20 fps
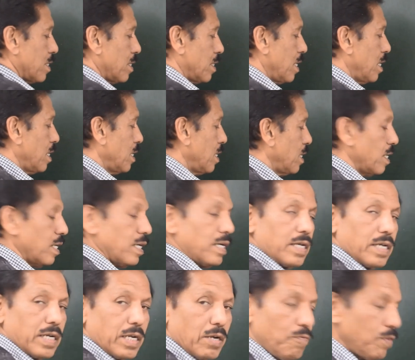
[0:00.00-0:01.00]
the
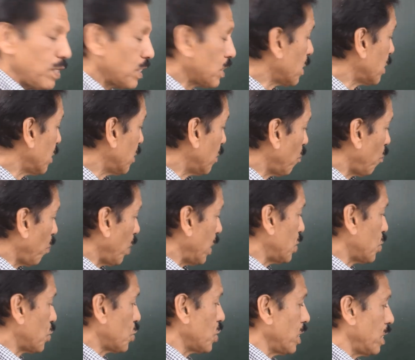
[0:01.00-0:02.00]
rivet will
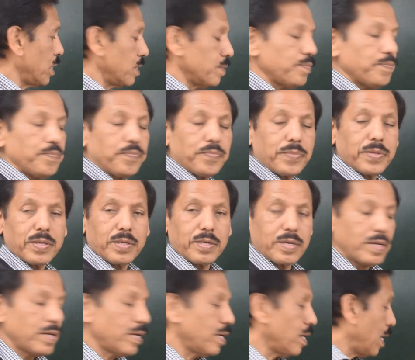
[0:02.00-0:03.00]
shear
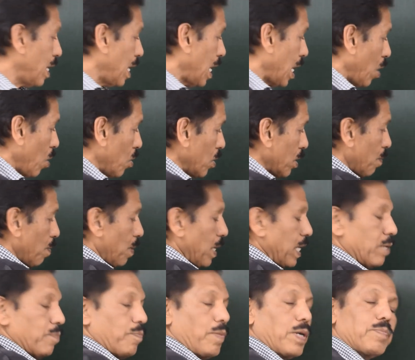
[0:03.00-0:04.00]
along a
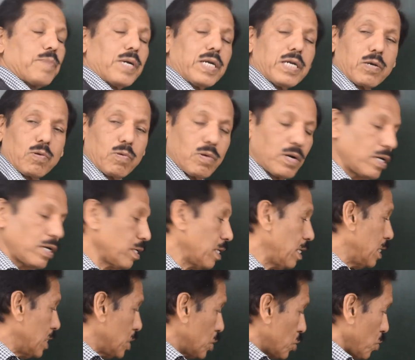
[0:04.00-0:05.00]
plane perpendicular
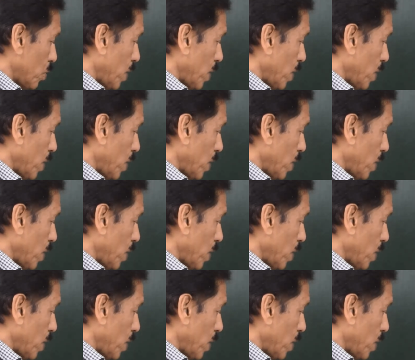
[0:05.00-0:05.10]
to